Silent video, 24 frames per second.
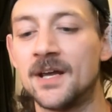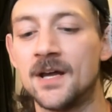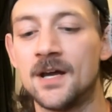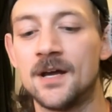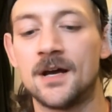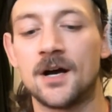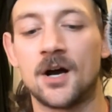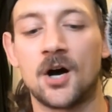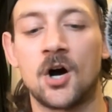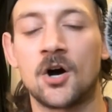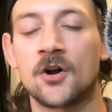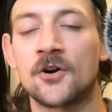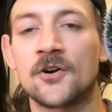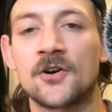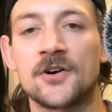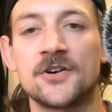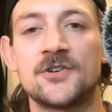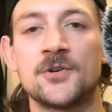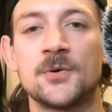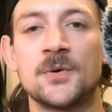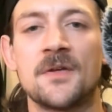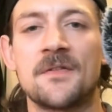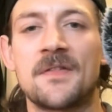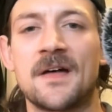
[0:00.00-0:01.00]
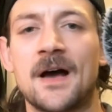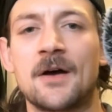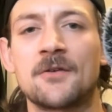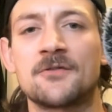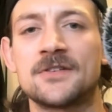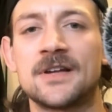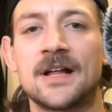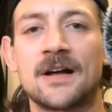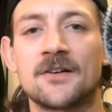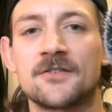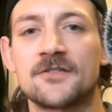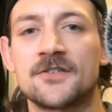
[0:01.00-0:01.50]
$100 to
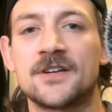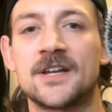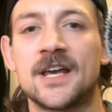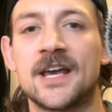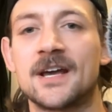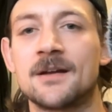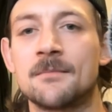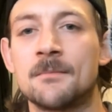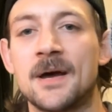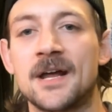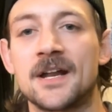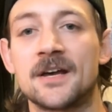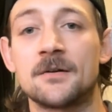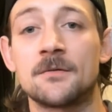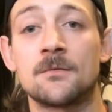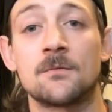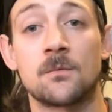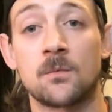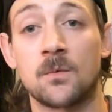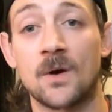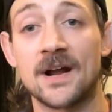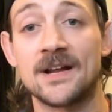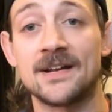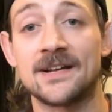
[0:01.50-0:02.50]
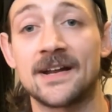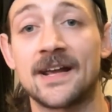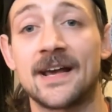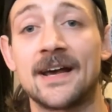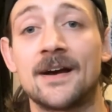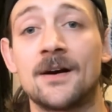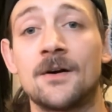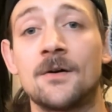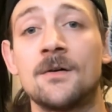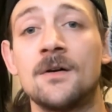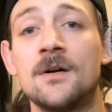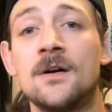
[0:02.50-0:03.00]
$1,000 a day on meta right
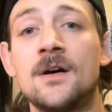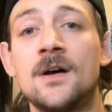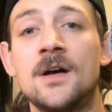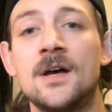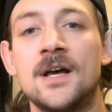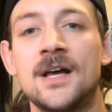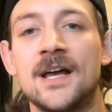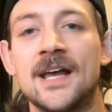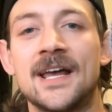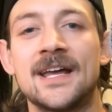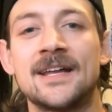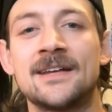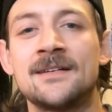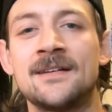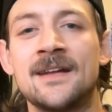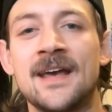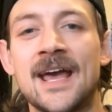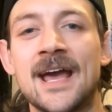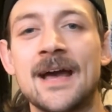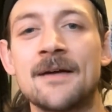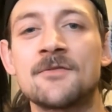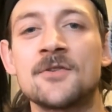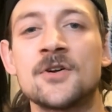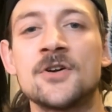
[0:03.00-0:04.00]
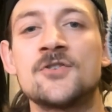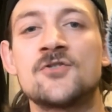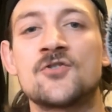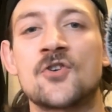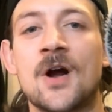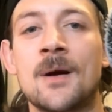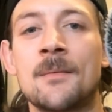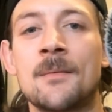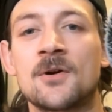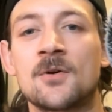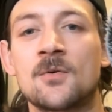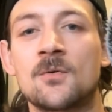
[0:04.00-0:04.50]
now. And after
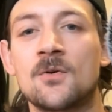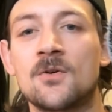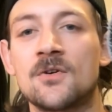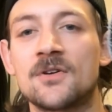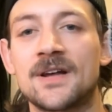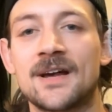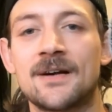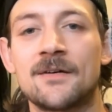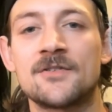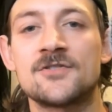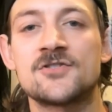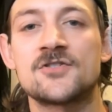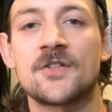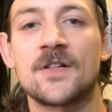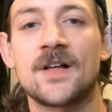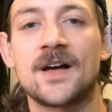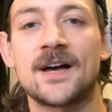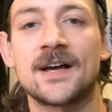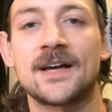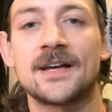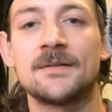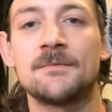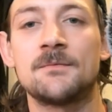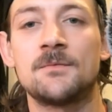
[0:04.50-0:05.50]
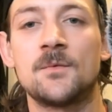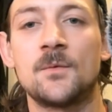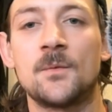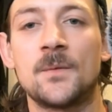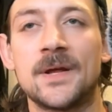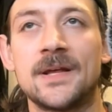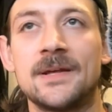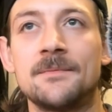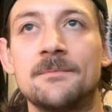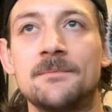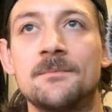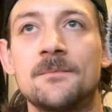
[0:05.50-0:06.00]
Andromeda rolled out in July,
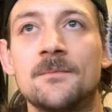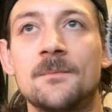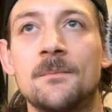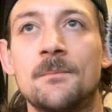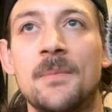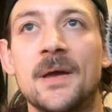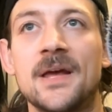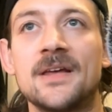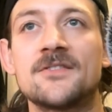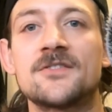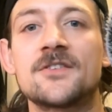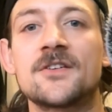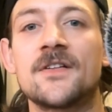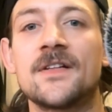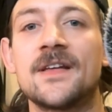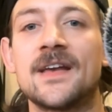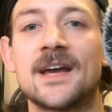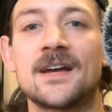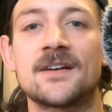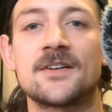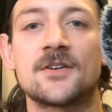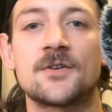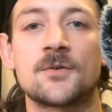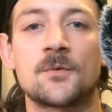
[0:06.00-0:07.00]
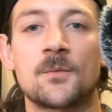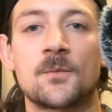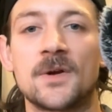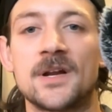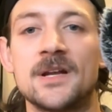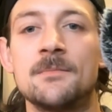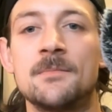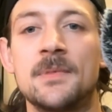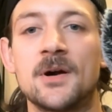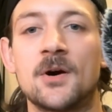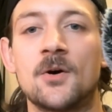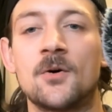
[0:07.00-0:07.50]
we basically had to
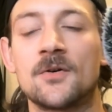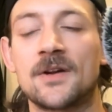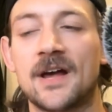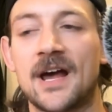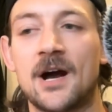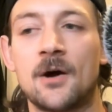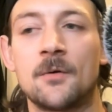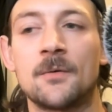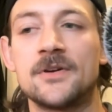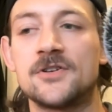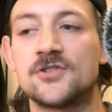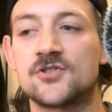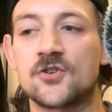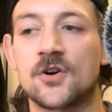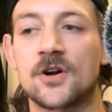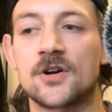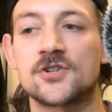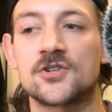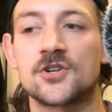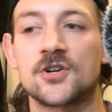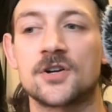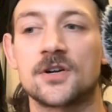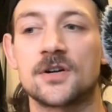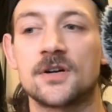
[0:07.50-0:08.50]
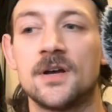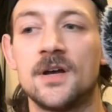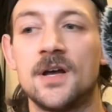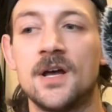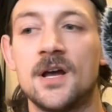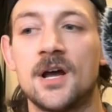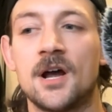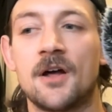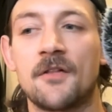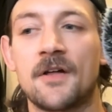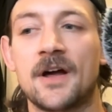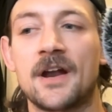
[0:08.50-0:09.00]
rebuild how we structured
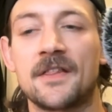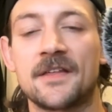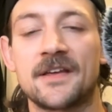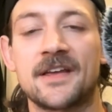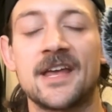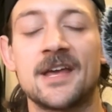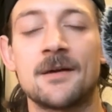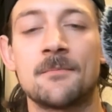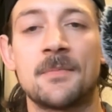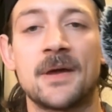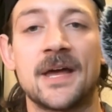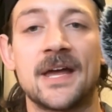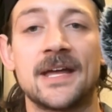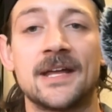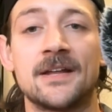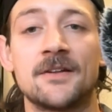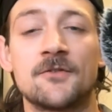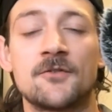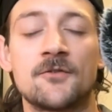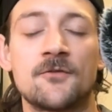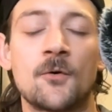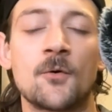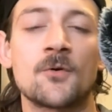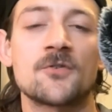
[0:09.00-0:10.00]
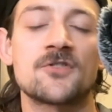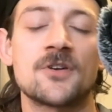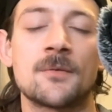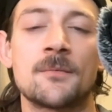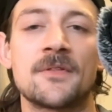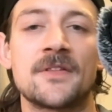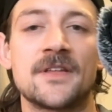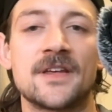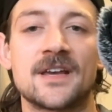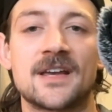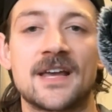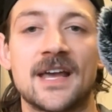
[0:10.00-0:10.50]
a lot of the campaigns for some
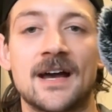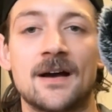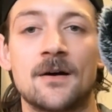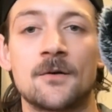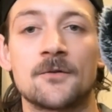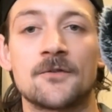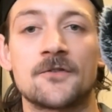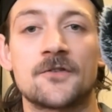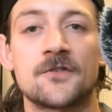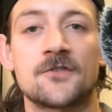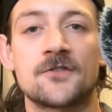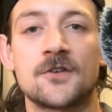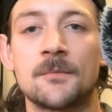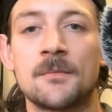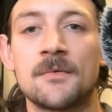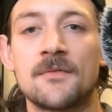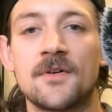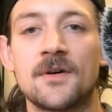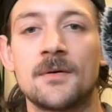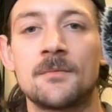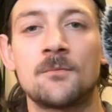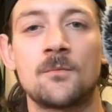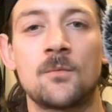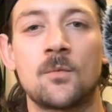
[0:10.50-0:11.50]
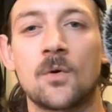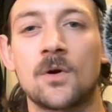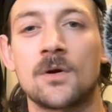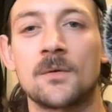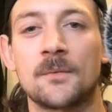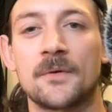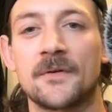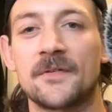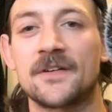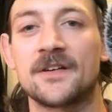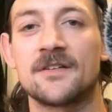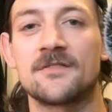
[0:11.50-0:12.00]
of the accounts. Some of them weren't
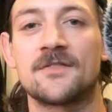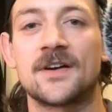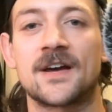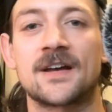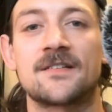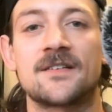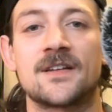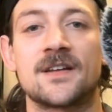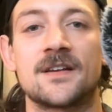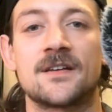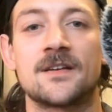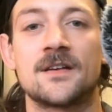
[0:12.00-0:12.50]
really affected.